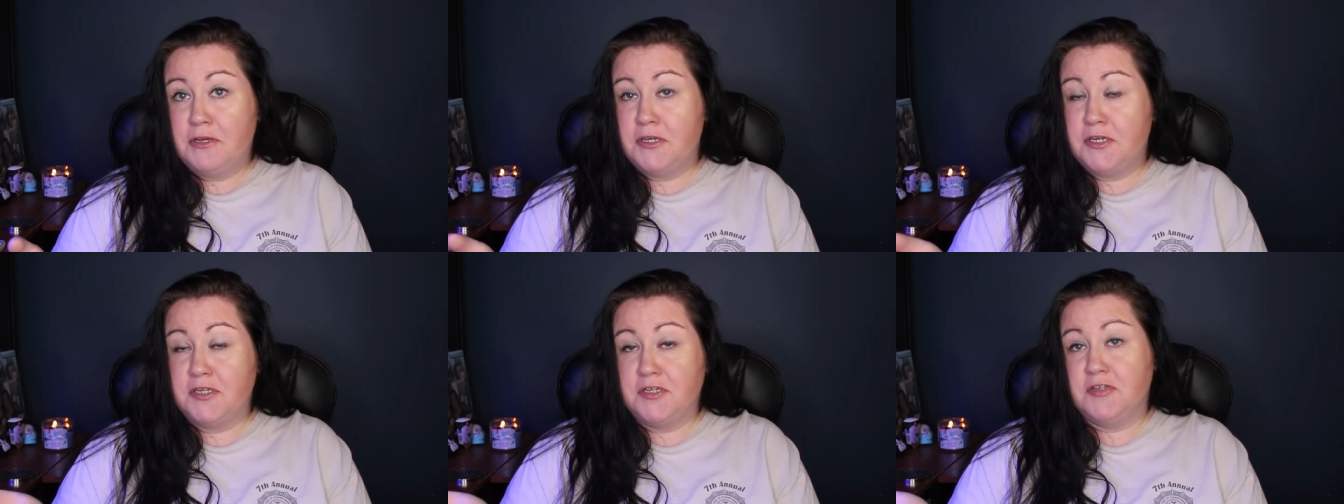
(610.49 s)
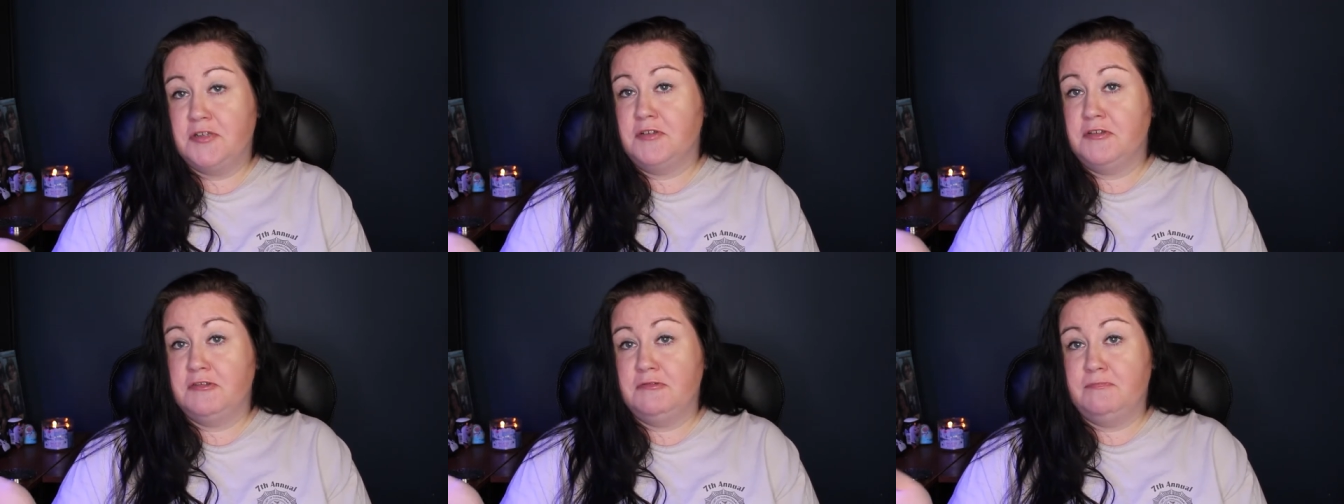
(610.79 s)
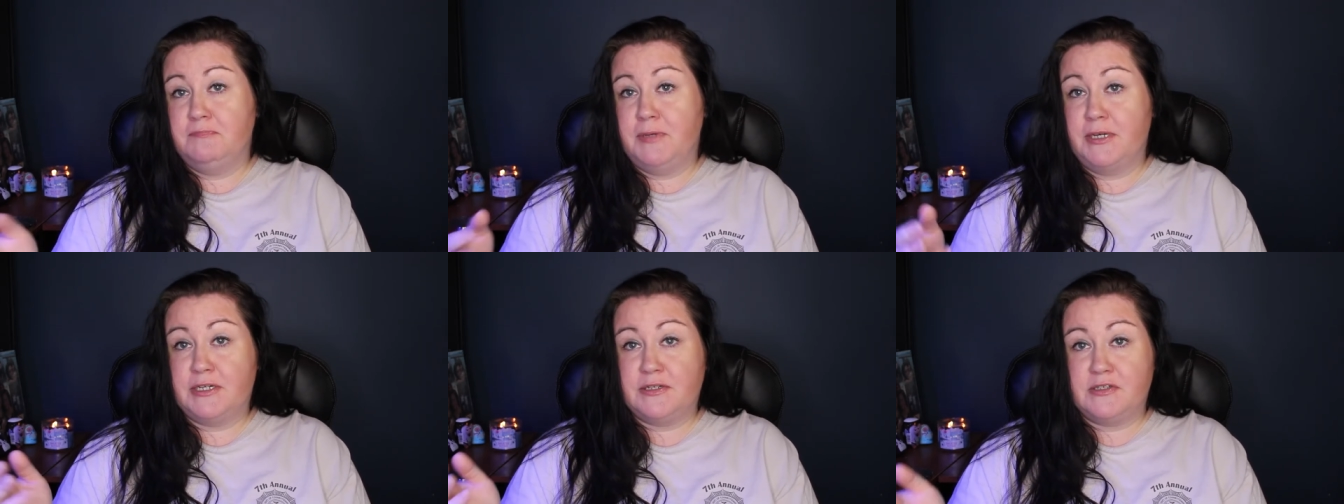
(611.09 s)

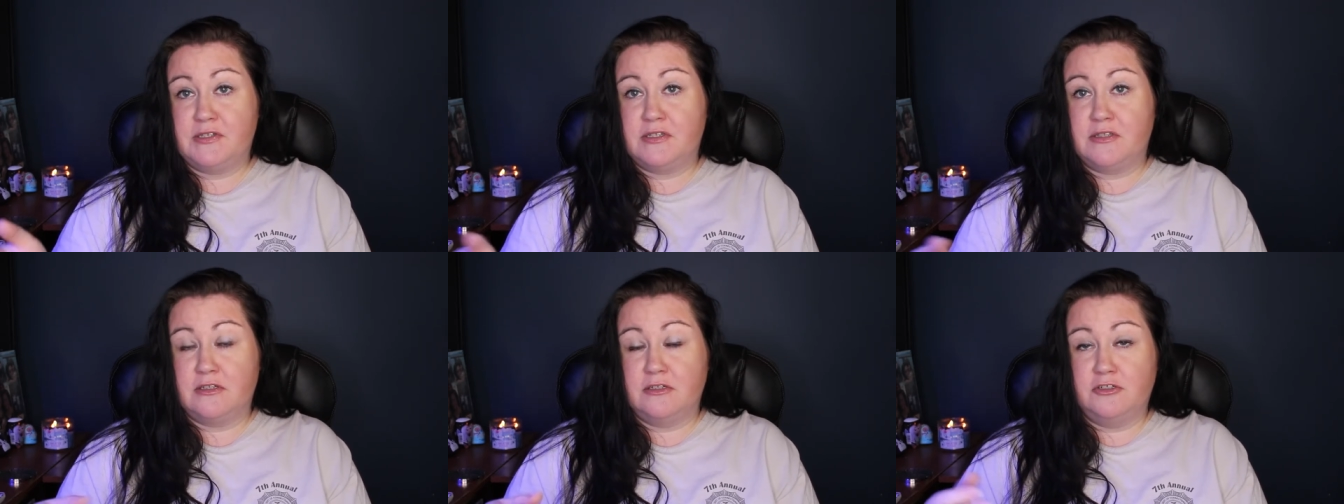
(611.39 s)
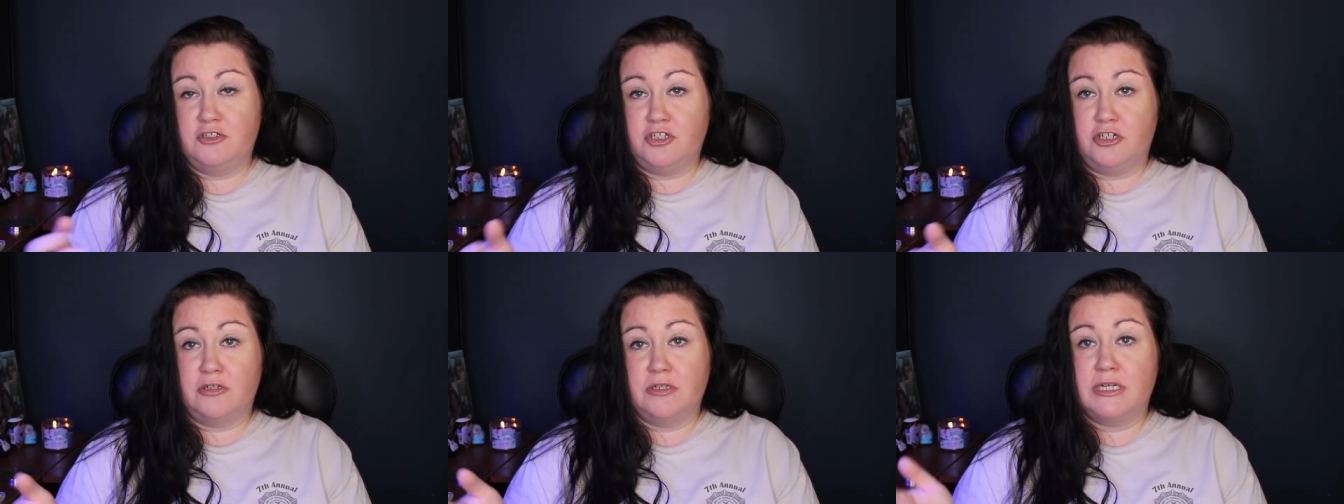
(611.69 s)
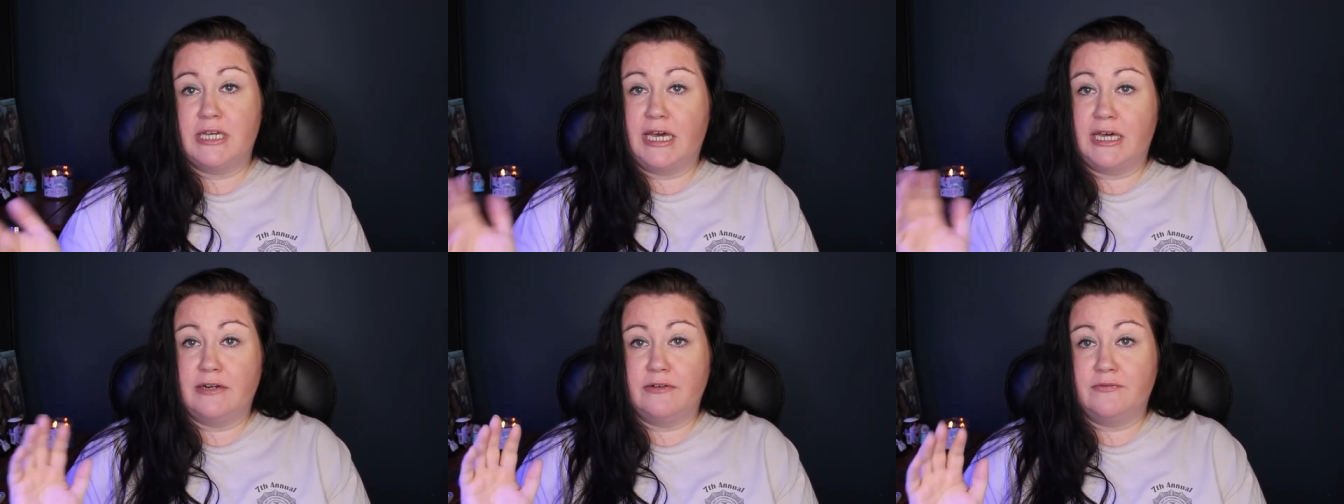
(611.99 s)
He picks the
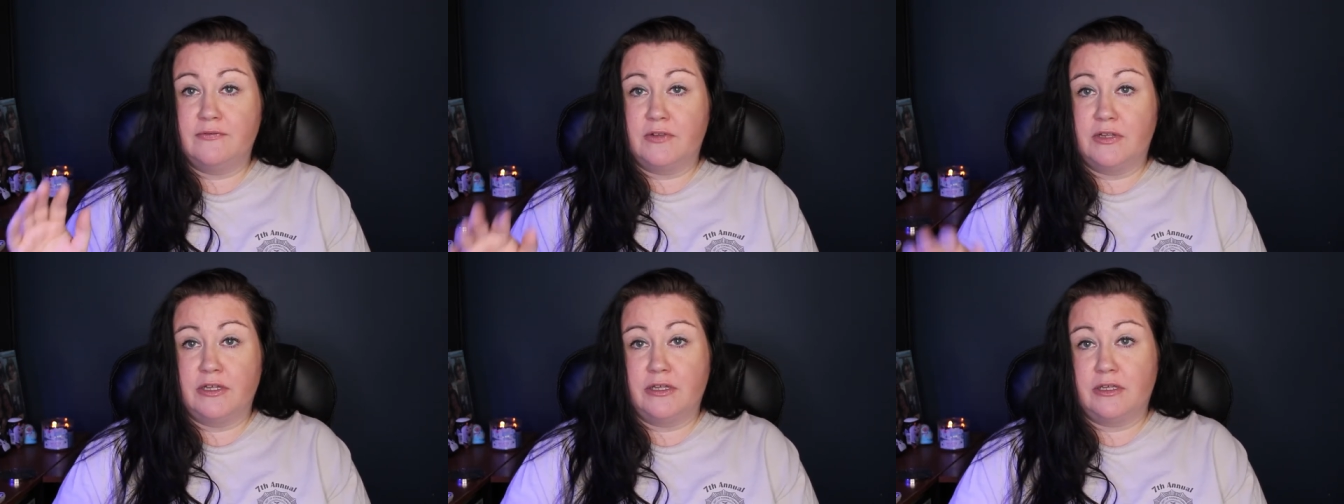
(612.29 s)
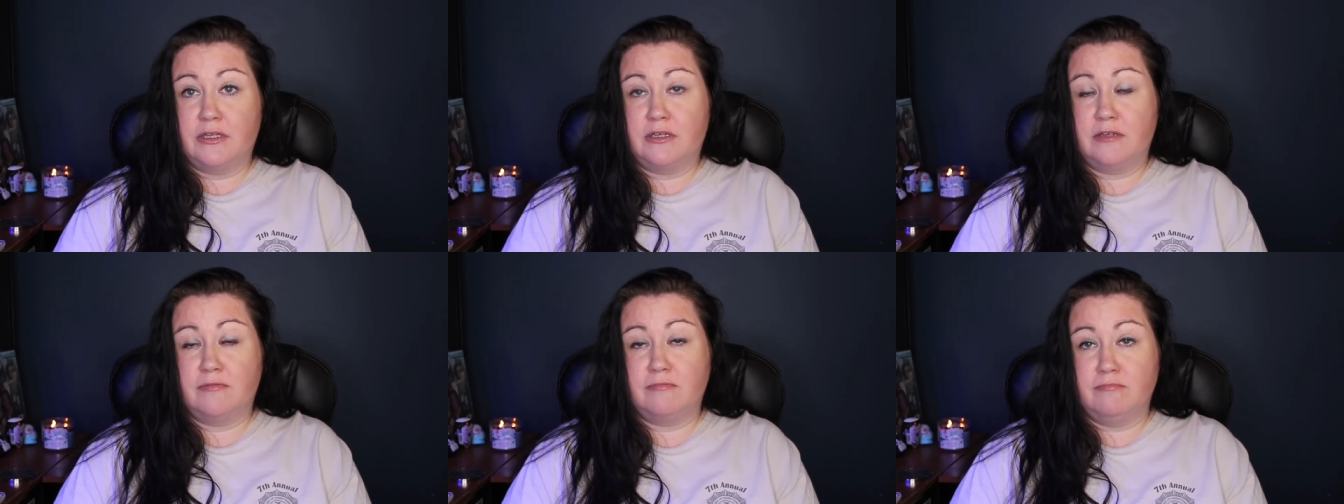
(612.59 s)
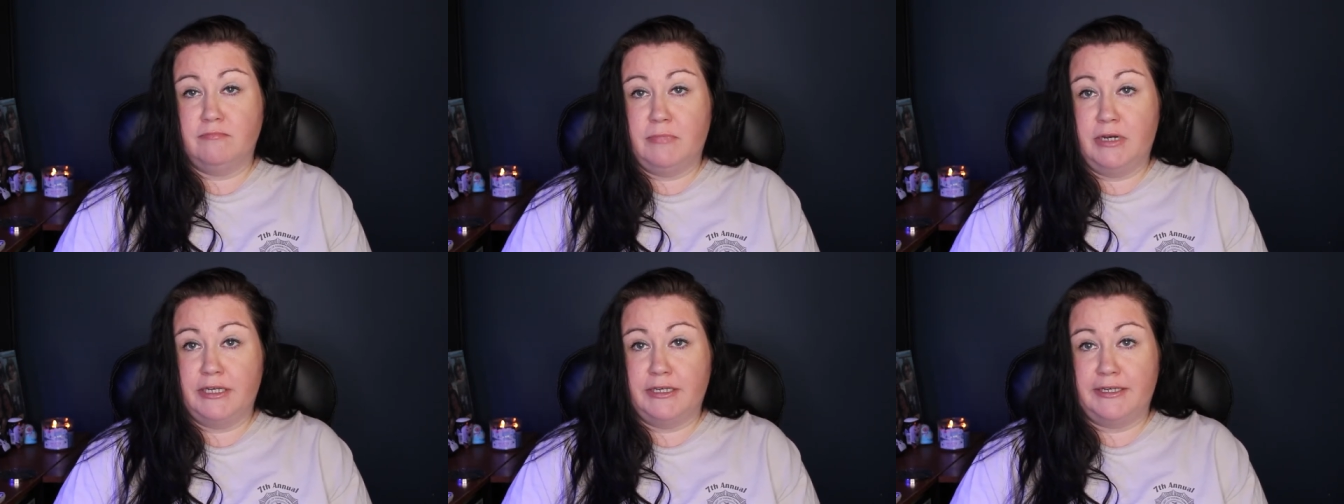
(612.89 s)
junk out of like
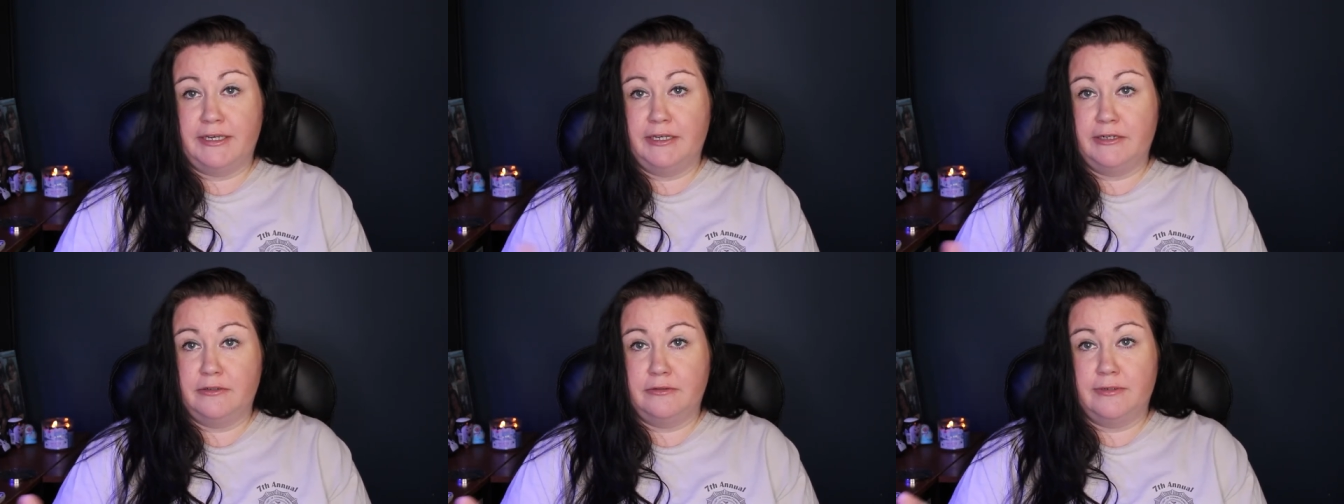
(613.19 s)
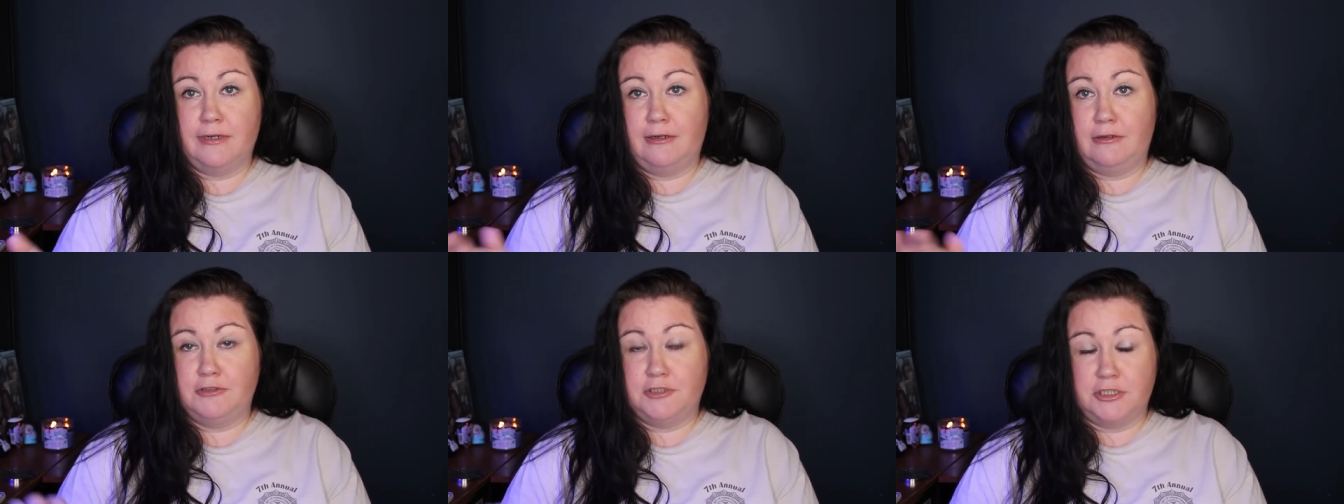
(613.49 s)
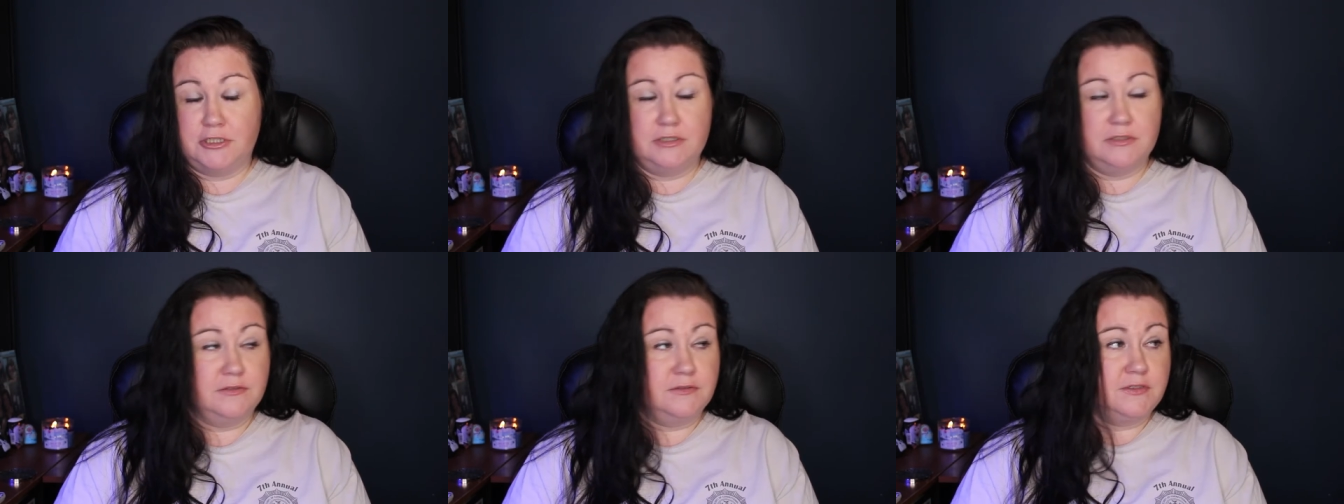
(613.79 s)
my Kato
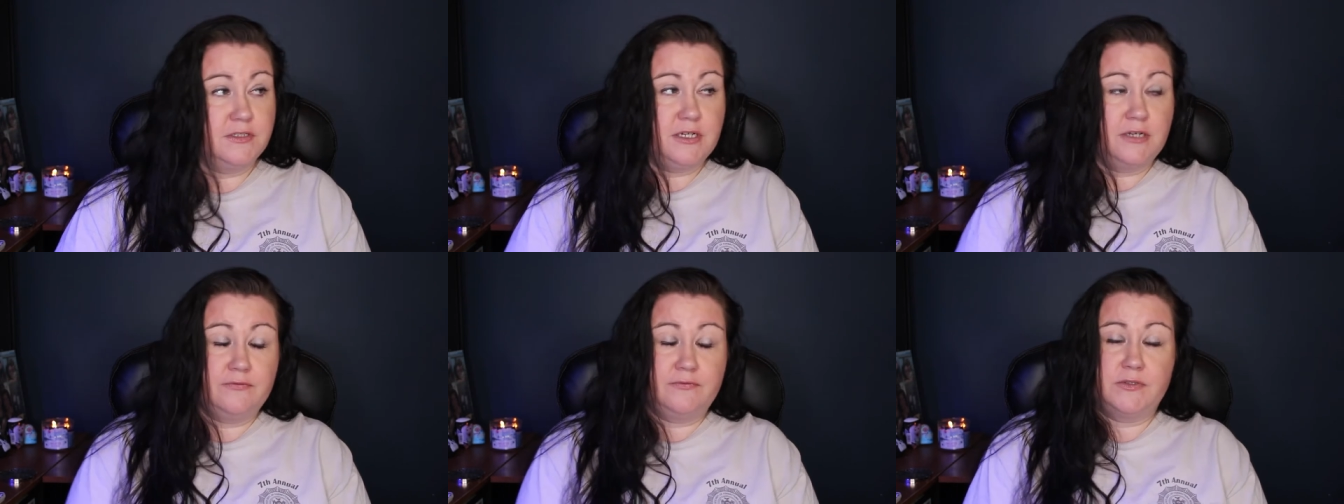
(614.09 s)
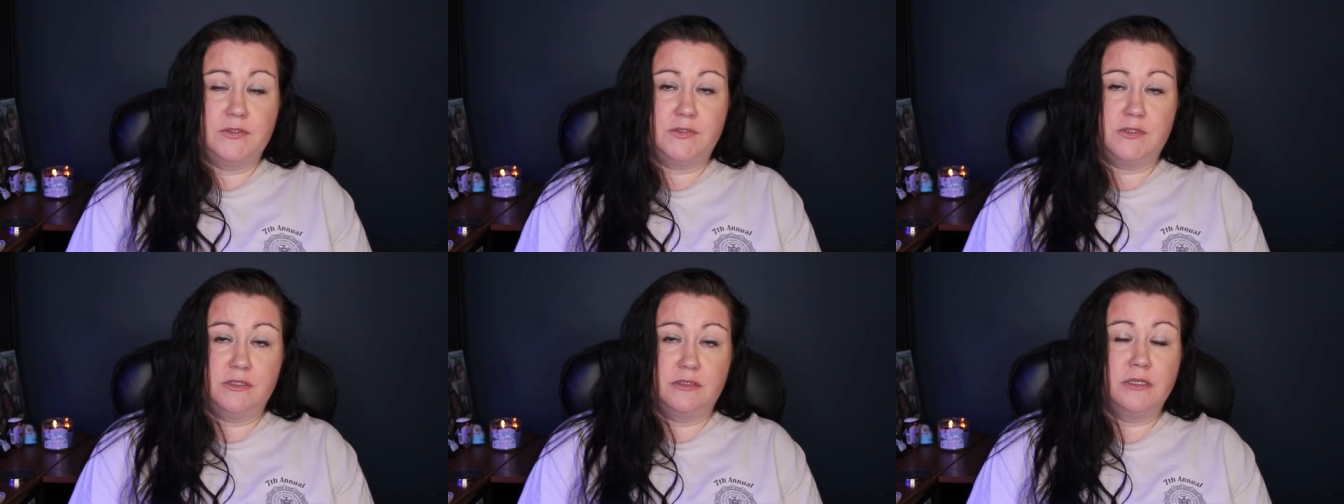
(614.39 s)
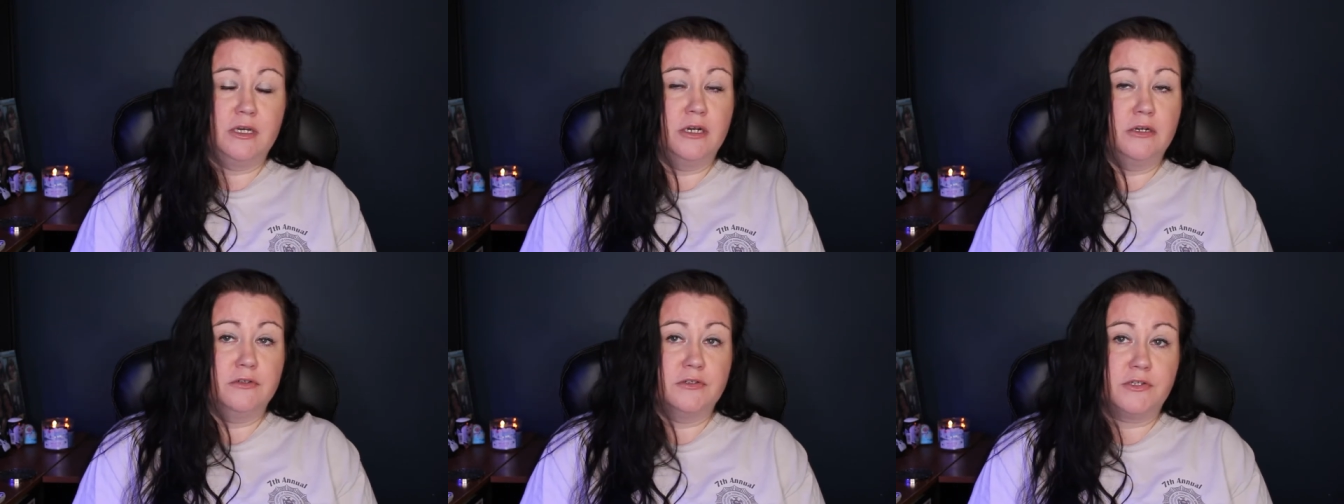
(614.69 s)
algae and stuff that's
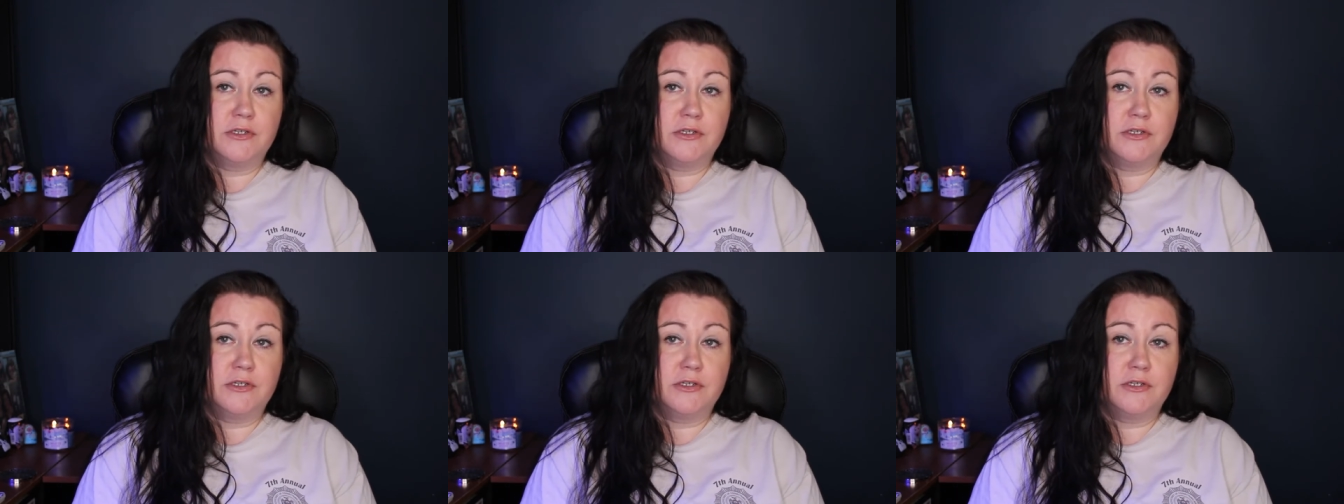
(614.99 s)
in there.